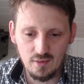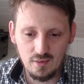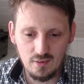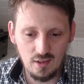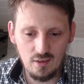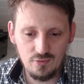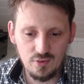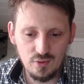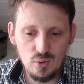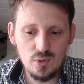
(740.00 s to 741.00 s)
The
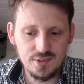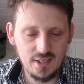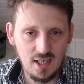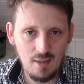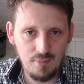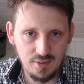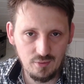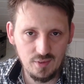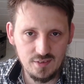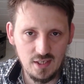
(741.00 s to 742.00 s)
newest car
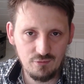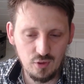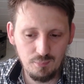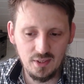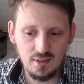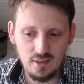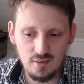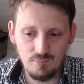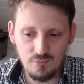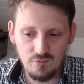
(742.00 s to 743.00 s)
batteries have
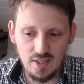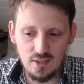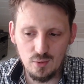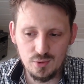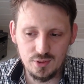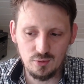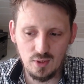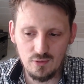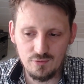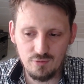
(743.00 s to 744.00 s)
typically values
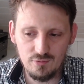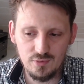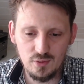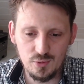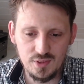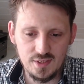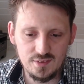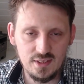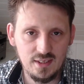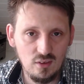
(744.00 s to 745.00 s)
around 50 to
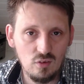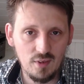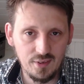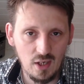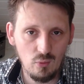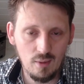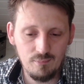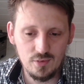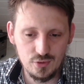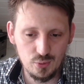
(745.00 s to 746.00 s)
60 kilowatt hour
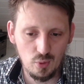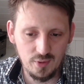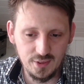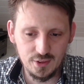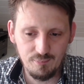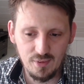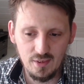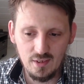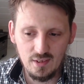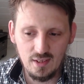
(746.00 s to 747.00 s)
storage.
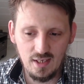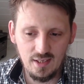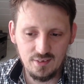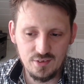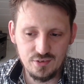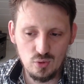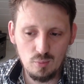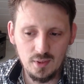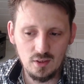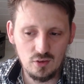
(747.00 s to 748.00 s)
And
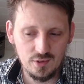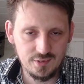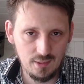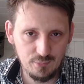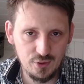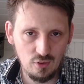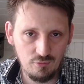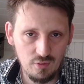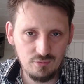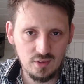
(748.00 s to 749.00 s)
assuming a consumption of
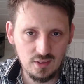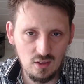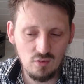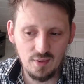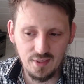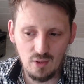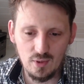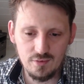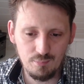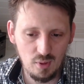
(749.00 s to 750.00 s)
15 kilowatt
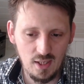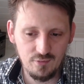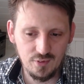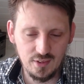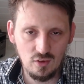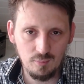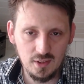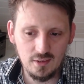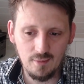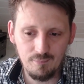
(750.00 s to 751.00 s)
hours per 100
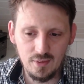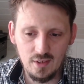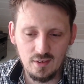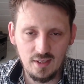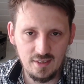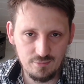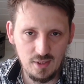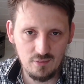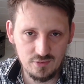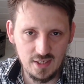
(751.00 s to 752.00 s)
kilometer, as we
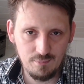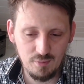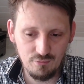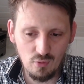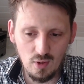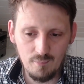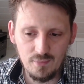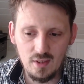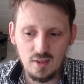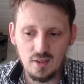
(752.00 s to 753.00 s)
have said before,
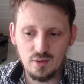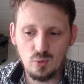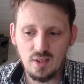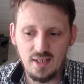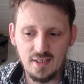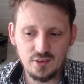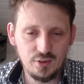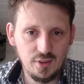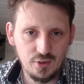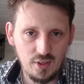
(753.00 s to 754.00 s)
you can
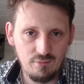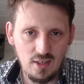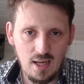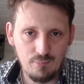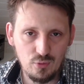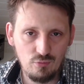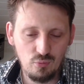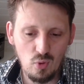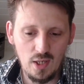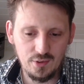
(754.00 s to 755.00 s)
actually travel up to
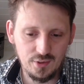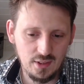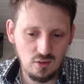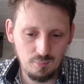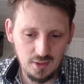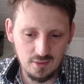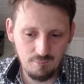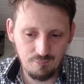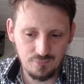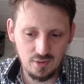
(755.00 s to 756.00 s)
400
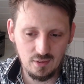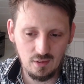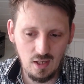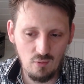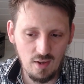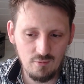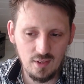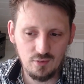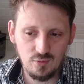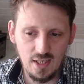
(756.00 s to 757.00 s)
kilometer. However,
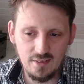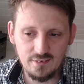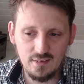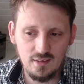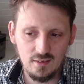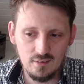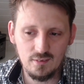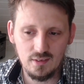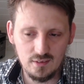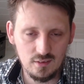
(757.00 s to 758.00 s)
in reality,
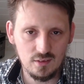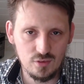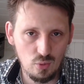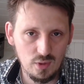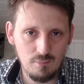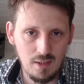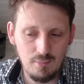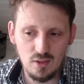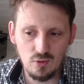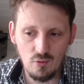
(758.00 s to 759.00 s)
it is only
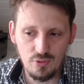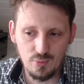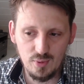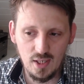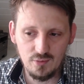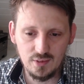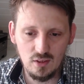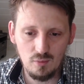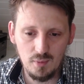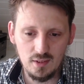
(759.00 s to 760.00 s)
maybe around 300
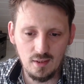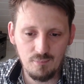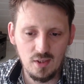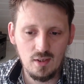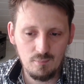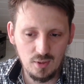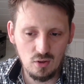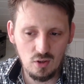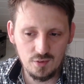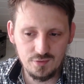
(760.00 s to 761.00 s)
kilometer
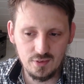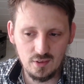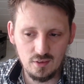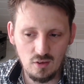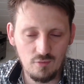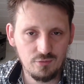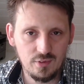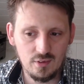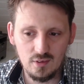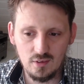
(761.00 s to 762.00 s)
because of
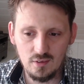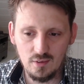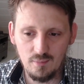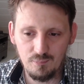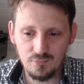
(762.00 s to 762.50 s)
the